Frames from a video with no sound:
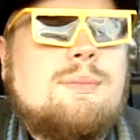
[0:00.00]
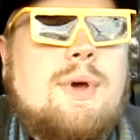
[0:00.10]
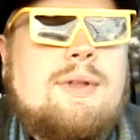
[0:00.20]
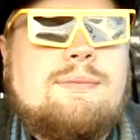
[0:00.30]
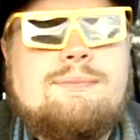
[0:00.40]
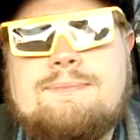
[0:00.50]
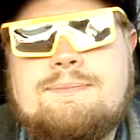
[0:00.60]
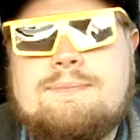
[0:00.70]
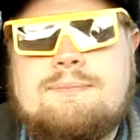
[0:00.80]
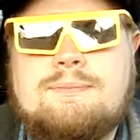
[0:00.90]
But
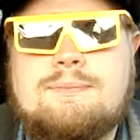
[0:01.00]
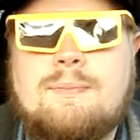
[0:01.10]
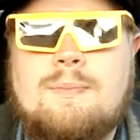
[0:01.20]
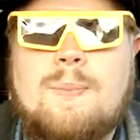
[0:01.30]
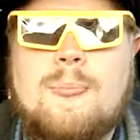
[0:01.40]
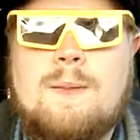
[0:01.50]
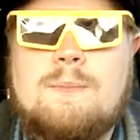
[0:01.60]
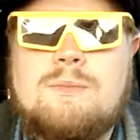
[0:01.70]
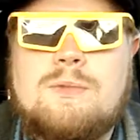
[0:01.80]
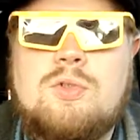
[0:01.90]

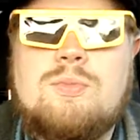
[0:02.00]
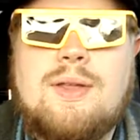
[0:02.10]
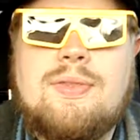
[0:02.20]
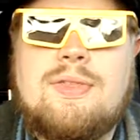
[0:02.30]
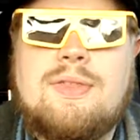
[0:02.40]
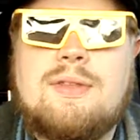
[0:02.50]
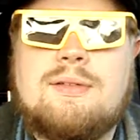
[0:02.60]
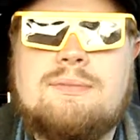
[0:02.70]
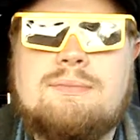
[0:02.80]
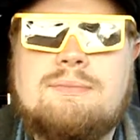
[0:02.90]
it's a new month,
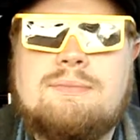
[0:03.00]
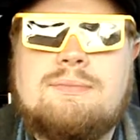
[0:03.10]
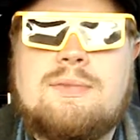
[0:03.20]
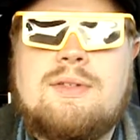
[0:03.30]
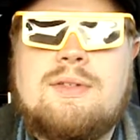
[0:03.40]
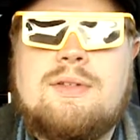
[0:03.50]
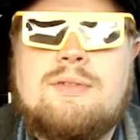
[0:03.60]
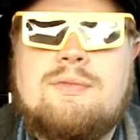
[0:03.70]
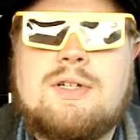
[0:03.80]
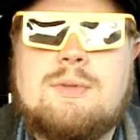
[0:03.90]
and
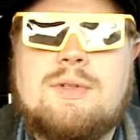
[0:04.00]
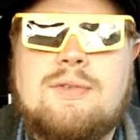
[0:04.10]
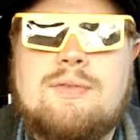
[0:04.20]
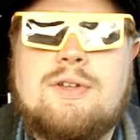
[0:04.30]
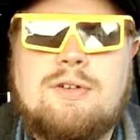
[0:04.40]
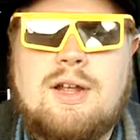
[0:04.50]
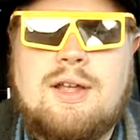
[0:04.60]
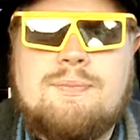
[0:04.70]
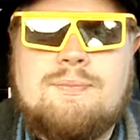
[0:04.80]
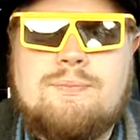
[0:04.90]
figure we'll give it a
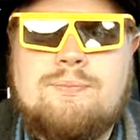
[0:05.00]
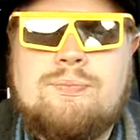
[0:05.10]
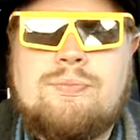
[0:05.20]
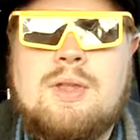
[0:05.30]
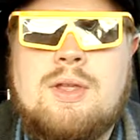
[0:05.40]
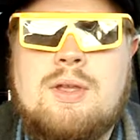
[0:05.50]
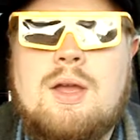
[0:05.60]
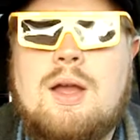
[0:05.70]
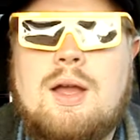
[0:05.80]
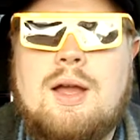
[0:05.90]
try.
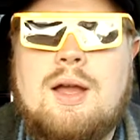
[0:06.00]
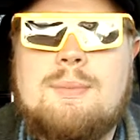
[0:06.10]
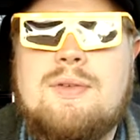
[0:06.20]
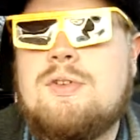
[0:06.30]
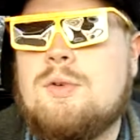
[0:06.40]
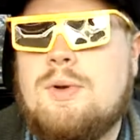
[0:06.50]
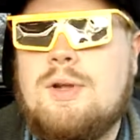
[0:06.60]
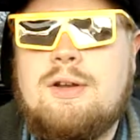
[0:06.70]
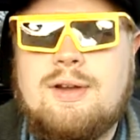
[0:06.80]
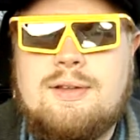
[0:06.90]
If you're
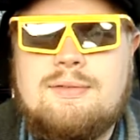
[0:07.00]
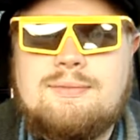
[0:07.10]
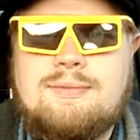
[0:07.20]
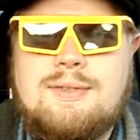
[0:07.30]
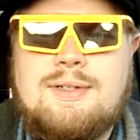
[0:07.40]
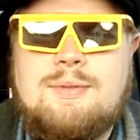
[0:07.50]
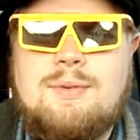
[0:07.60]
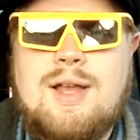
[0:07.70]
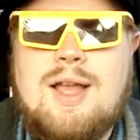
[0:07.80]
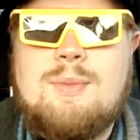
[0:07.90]
wondering
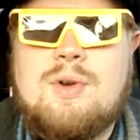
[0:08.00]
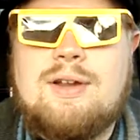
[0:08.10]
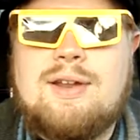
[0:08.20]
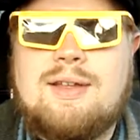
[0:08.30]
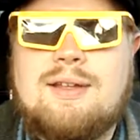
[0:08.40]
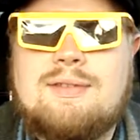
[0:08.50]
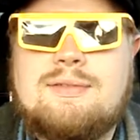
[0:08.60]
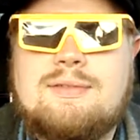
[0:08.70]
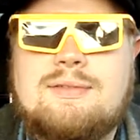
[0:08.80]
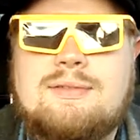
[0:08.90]
why I'm wearing
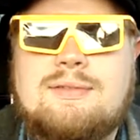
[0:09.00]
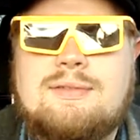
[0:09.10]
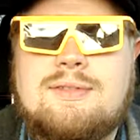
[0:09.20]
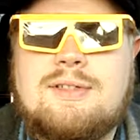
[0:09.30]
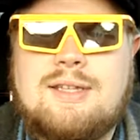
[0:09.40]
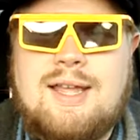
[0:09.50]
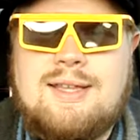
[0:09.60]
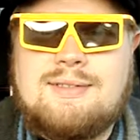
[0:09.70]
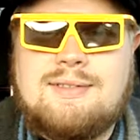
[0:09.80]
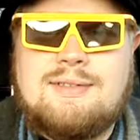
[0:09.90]

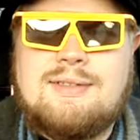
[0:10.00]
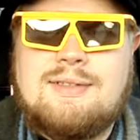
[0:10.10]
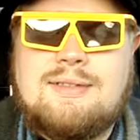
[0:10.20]
glasses,